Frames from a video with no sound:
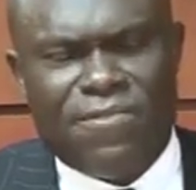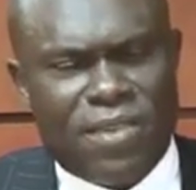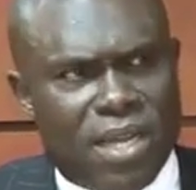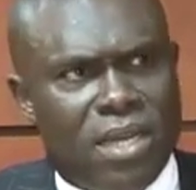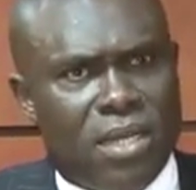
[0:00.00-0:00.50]

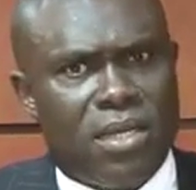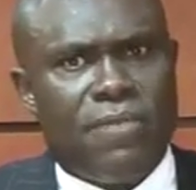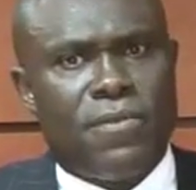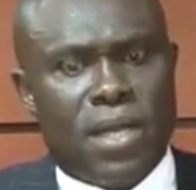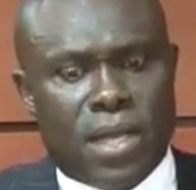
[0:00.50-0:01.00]
Definitely,
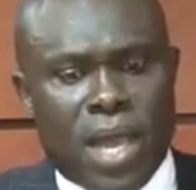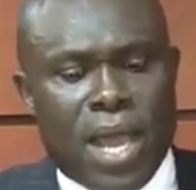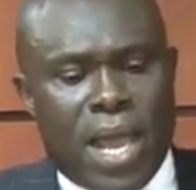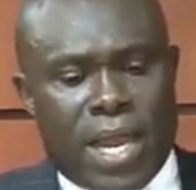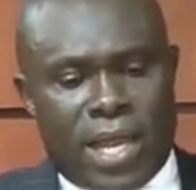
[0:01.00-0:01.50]
definitely.
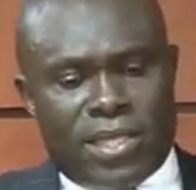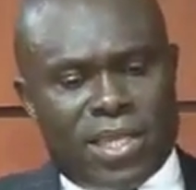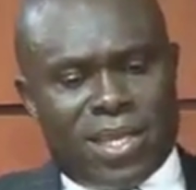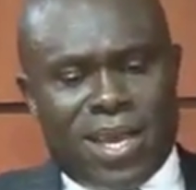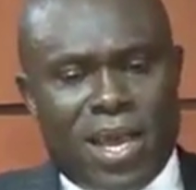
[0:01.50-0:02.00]
And I
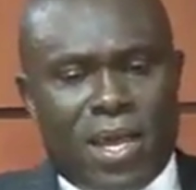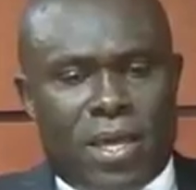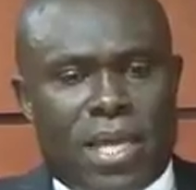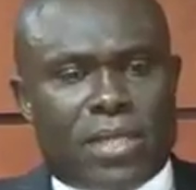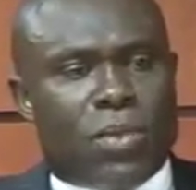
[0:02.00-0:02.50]
think
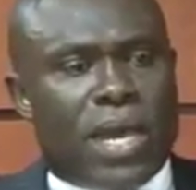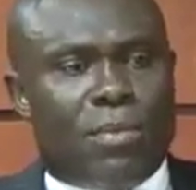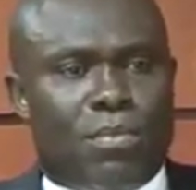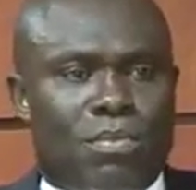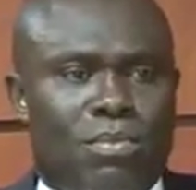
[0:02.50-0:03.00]
that's
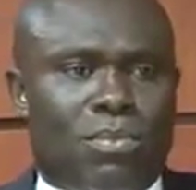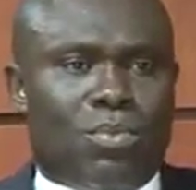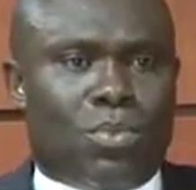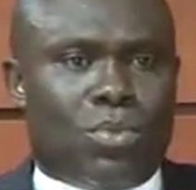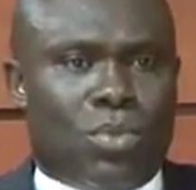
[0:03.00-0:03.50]
why,
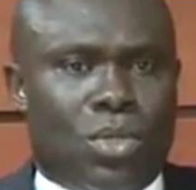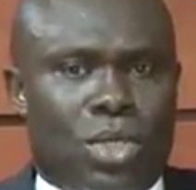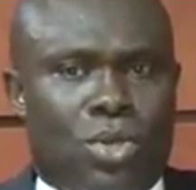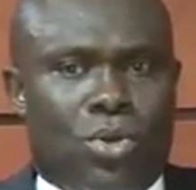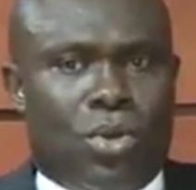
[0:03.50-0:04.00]

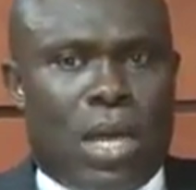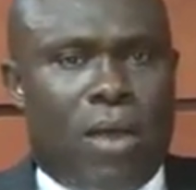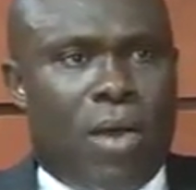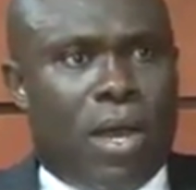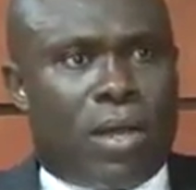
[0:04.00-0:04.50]

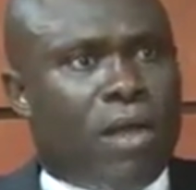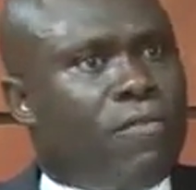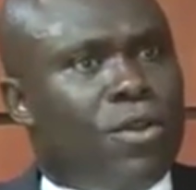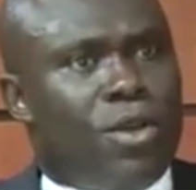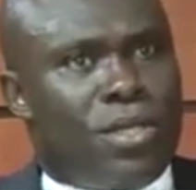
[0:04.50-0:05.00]
our
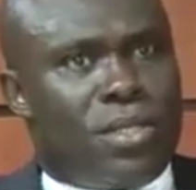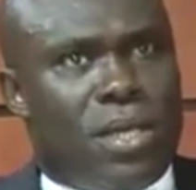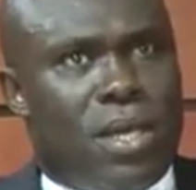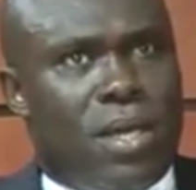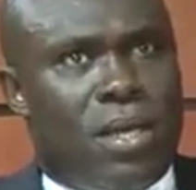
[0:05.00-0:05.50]
governor is
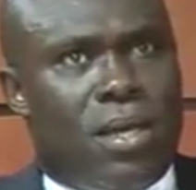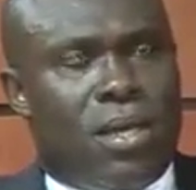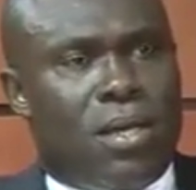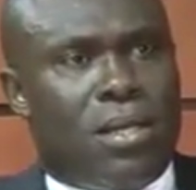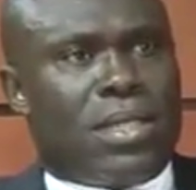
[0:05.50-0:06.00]

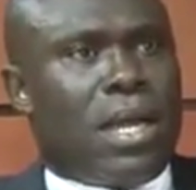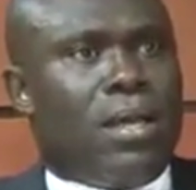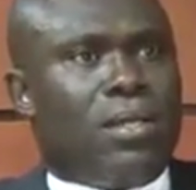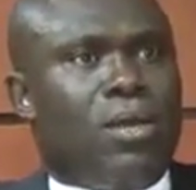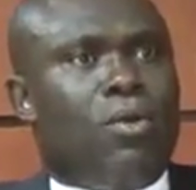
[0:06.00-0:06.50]
the
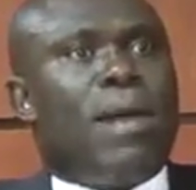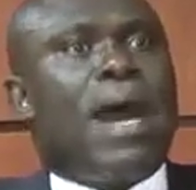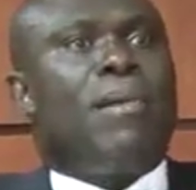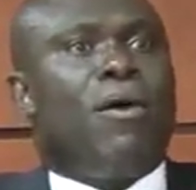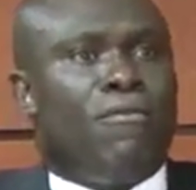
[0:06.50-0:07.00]

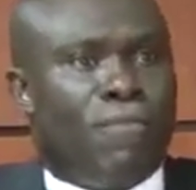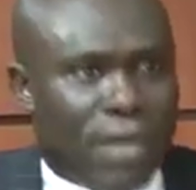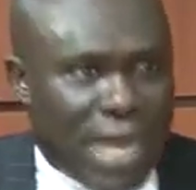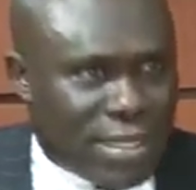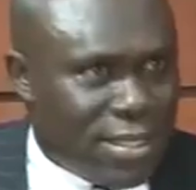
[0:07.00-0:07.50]
Obama of
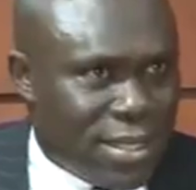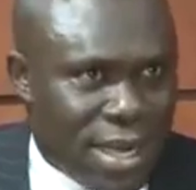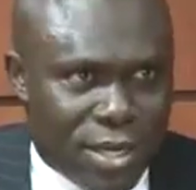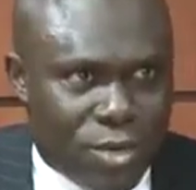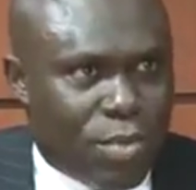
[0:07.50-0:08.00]

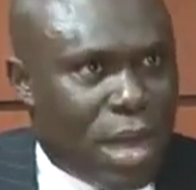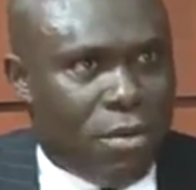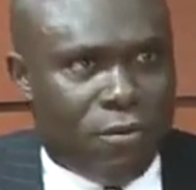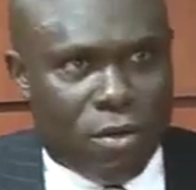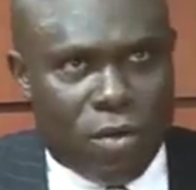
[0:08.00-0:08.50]
Nigeria, the Obama
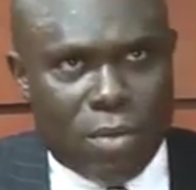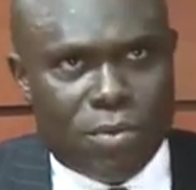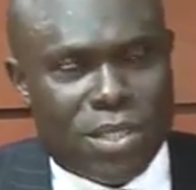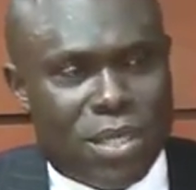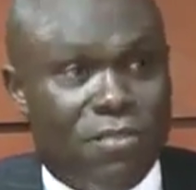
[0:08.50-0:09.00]
of Akwa
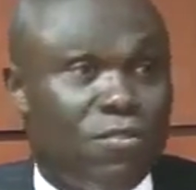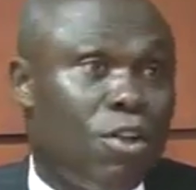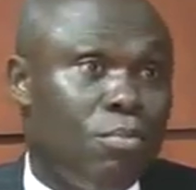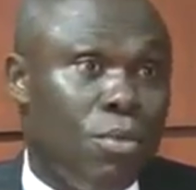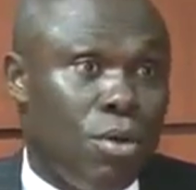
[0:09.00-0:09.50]
Ibom State, if
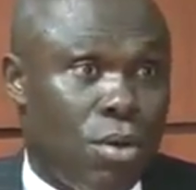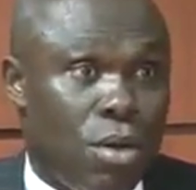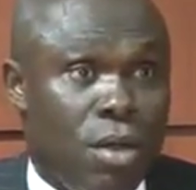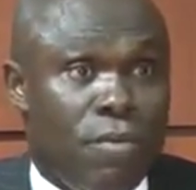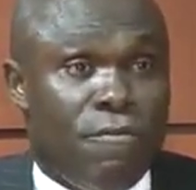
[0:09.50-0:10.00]
not more.
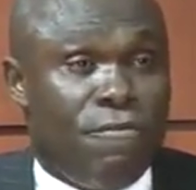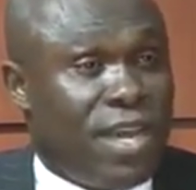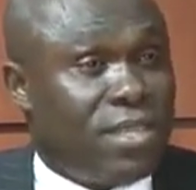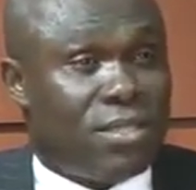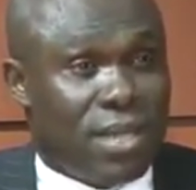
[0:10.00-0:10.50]

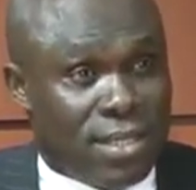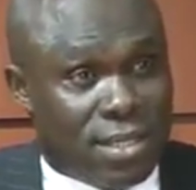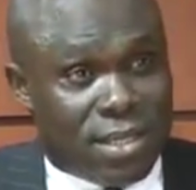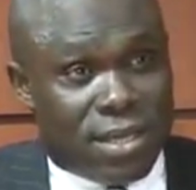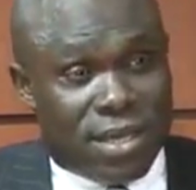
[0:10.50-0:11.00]
Very
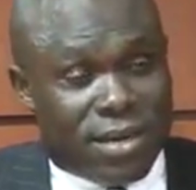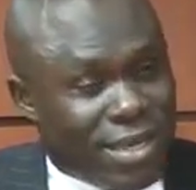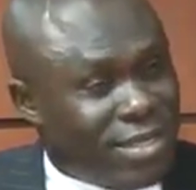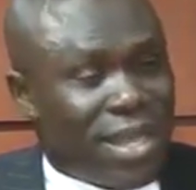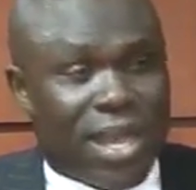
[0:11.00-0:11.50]
strategic,
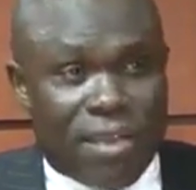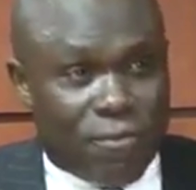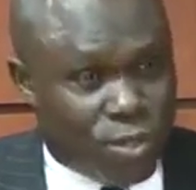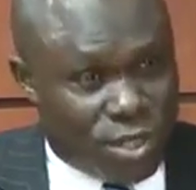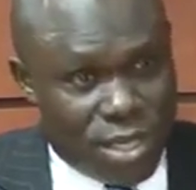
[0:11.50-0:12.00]
great thinker.
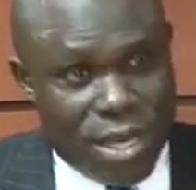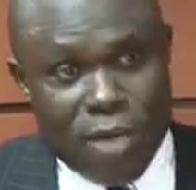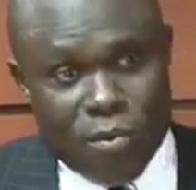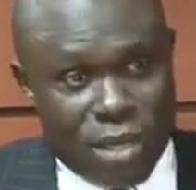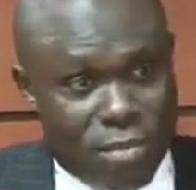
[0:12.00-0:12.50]
If you sit
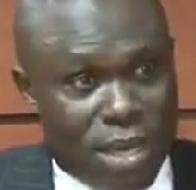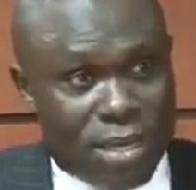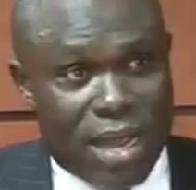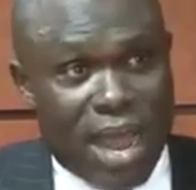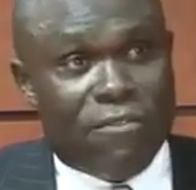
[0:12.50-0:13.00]
down with him
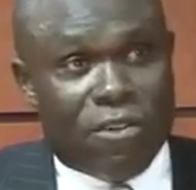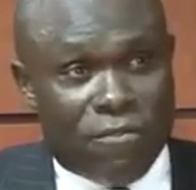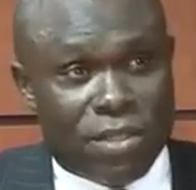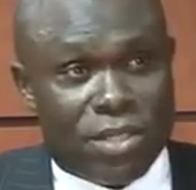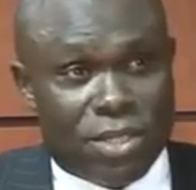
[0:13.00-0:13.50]
and have
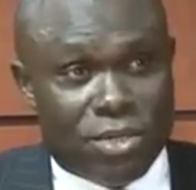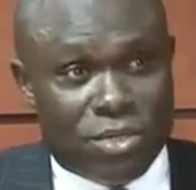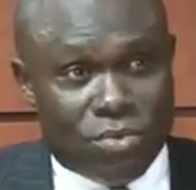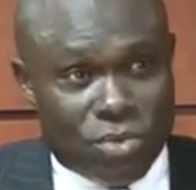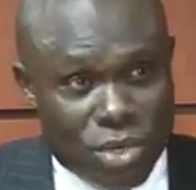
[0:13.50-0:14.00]
conversation,
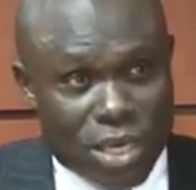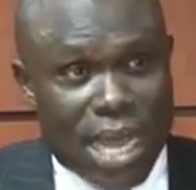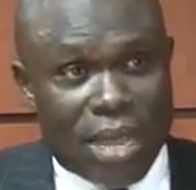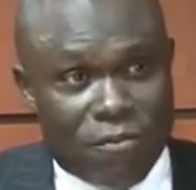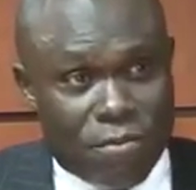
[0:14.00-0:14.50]
you will know the
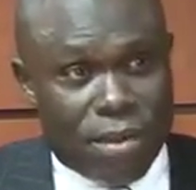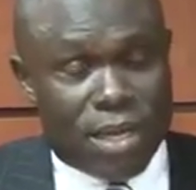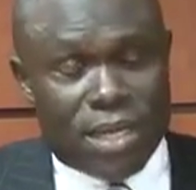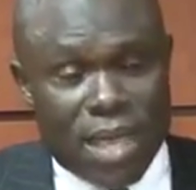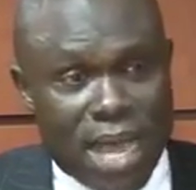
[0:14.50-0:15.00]
kind of
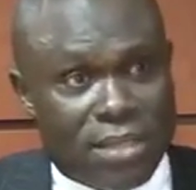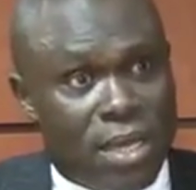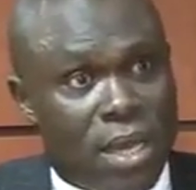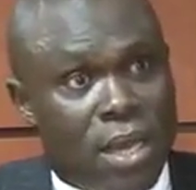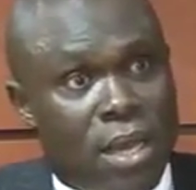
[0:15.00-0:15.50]
brain he has.